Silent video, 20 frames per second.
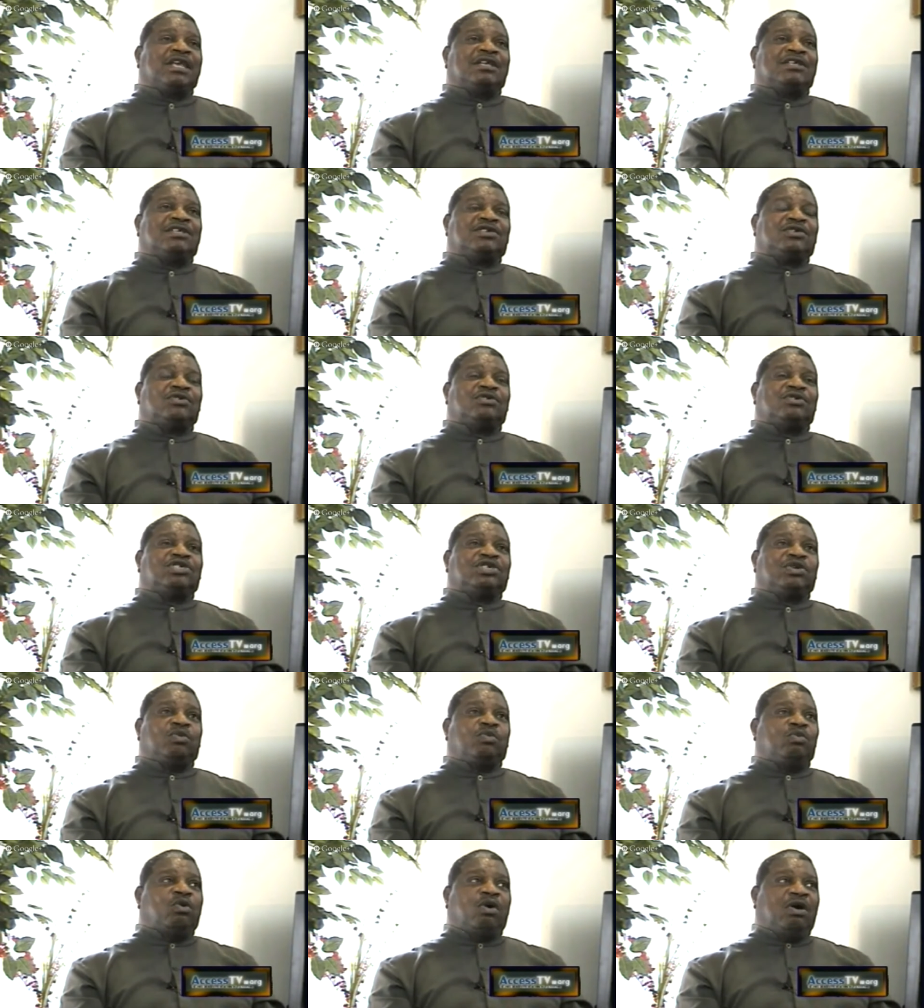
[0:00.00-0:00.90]
So she
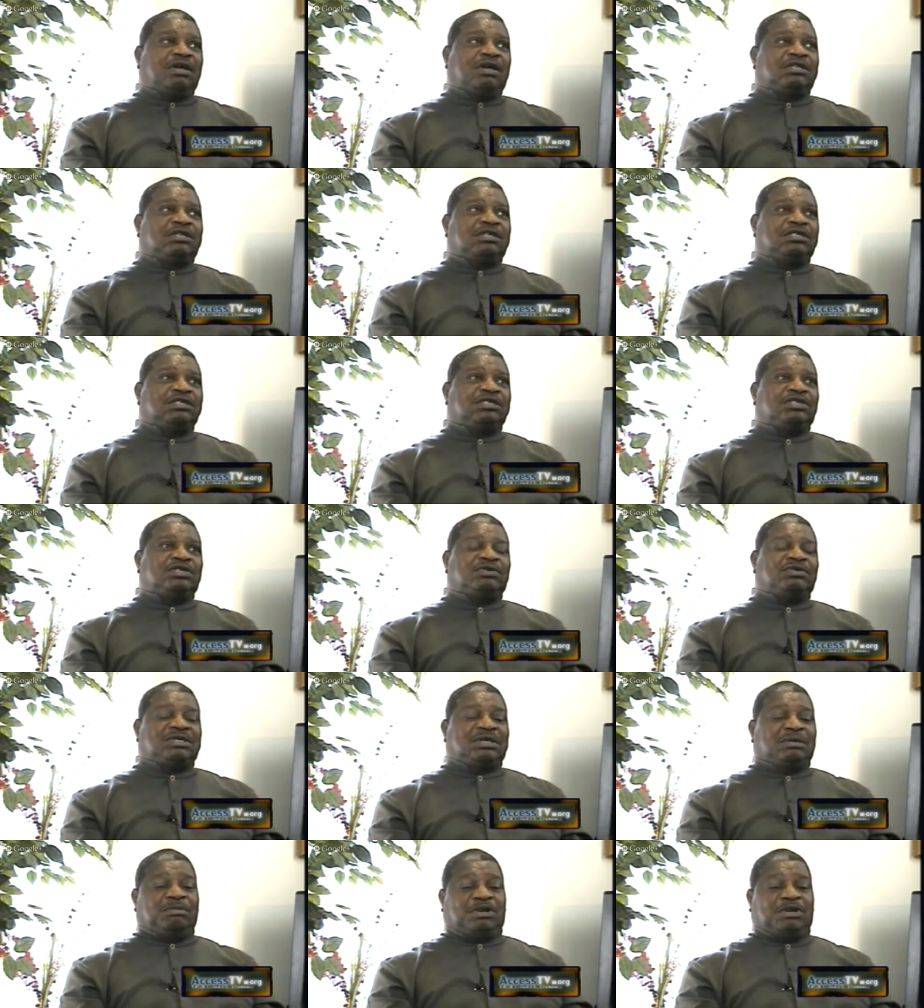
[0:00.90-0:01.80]
walked
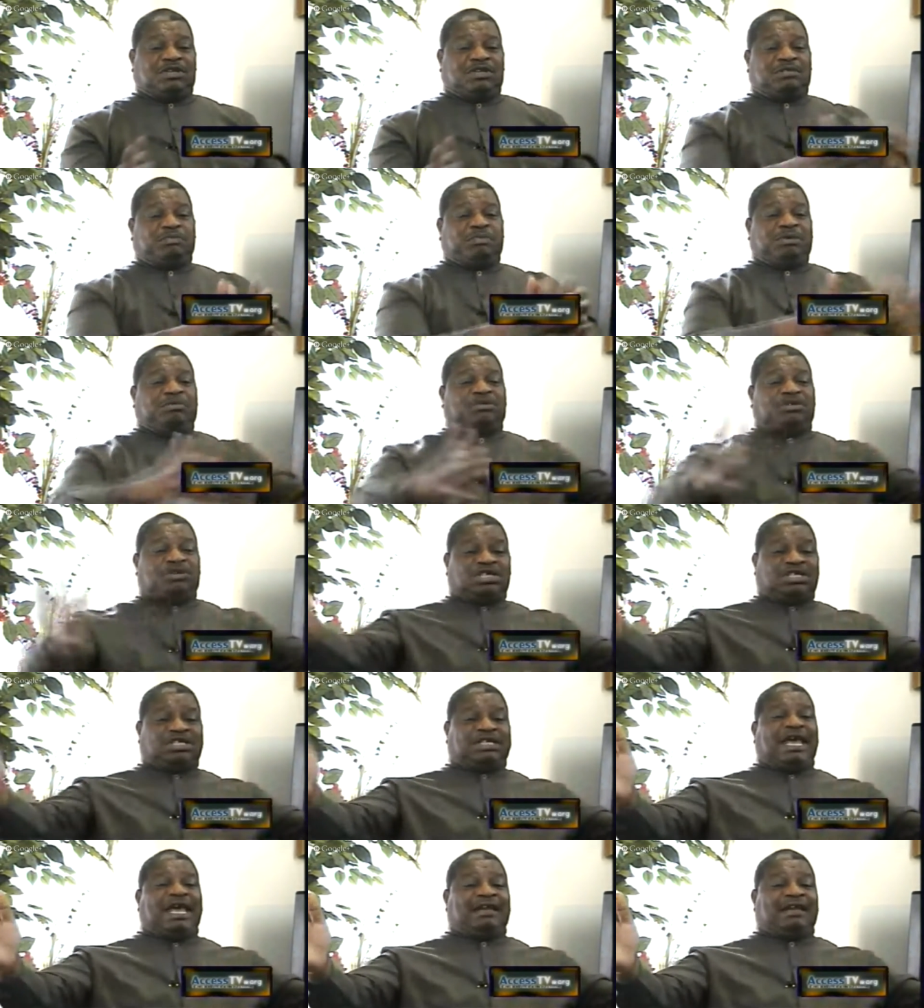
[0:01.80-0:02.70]
towards them, and these people just
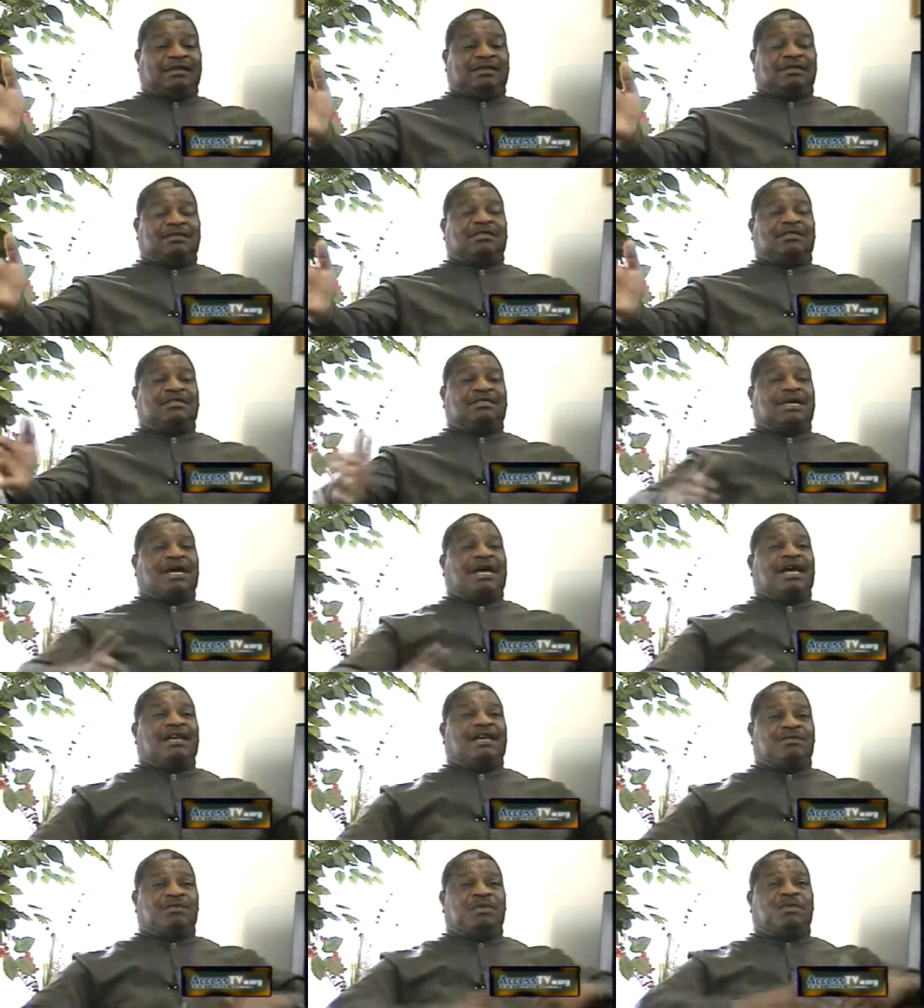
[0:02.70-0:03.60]
scattered
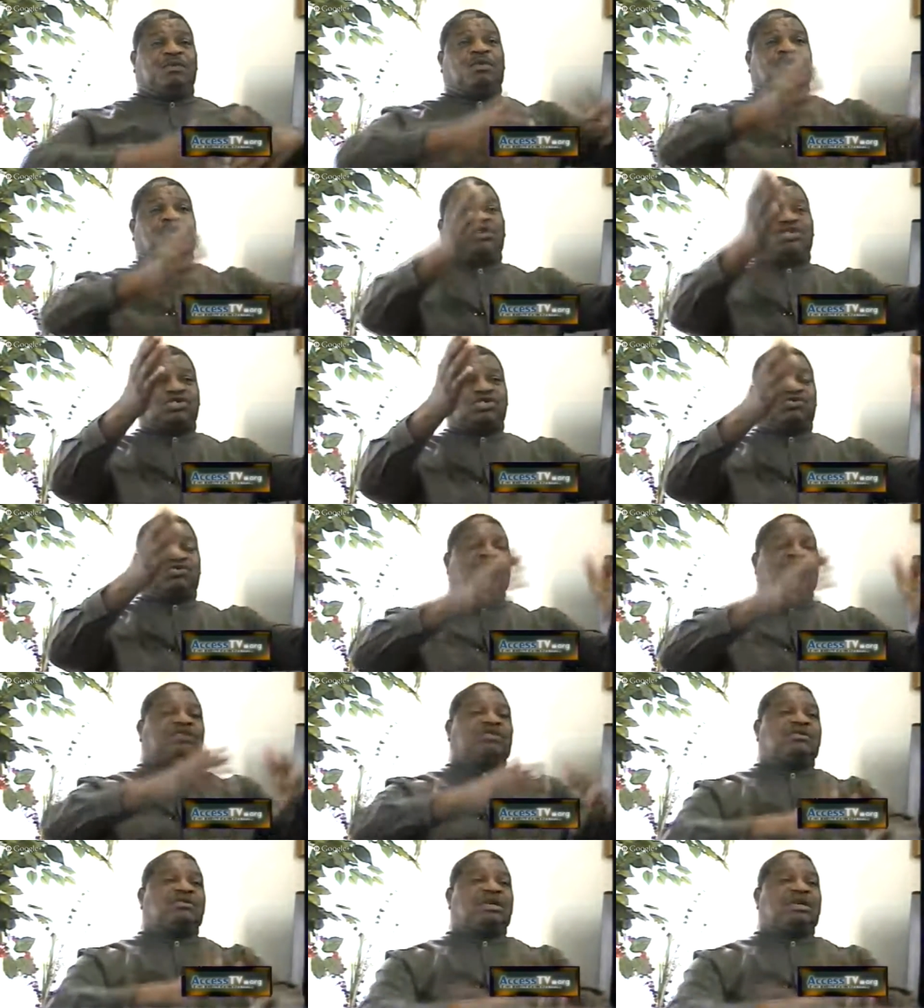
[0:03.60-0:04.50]
aside, and we walked
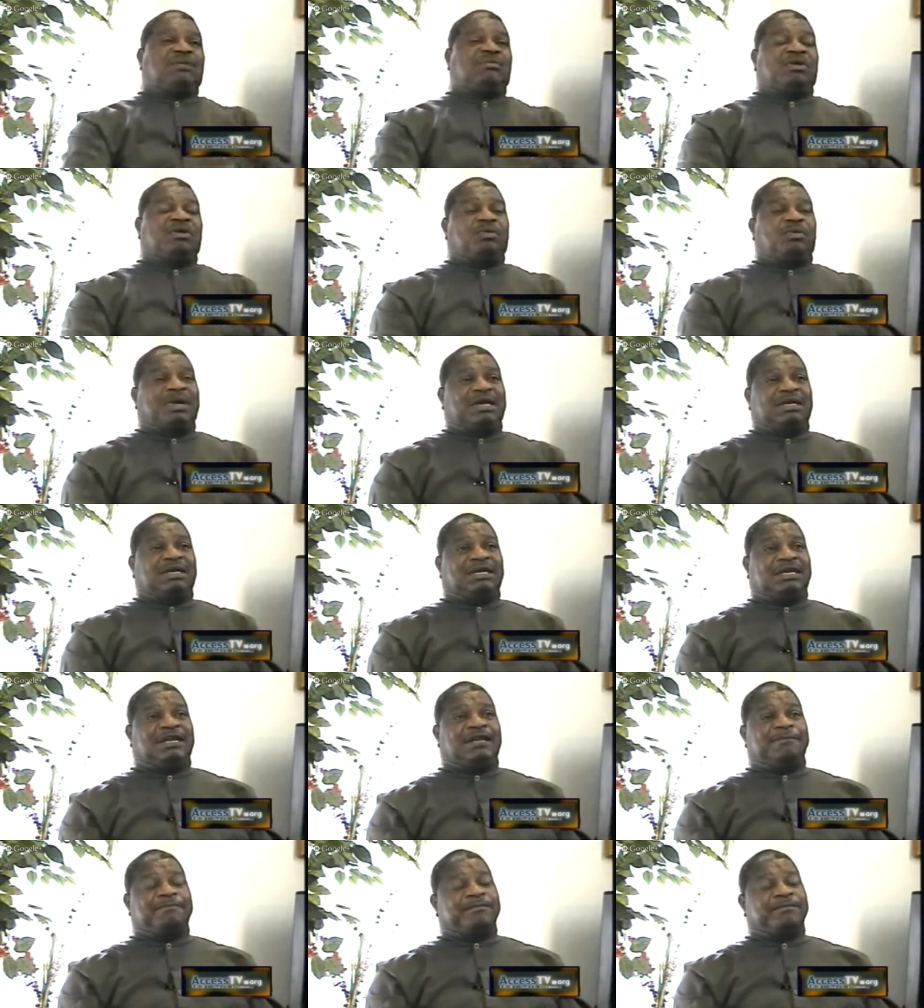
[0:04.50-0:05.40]
straight through them. We went
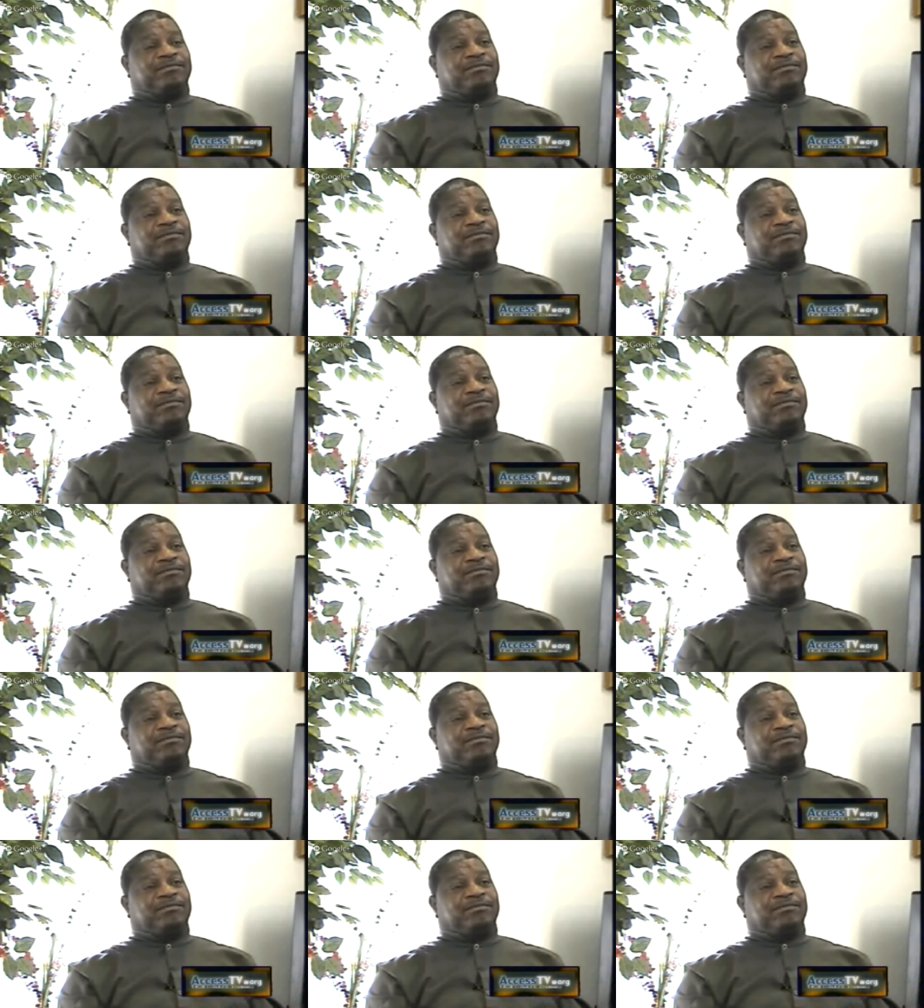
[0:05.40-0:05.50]
in.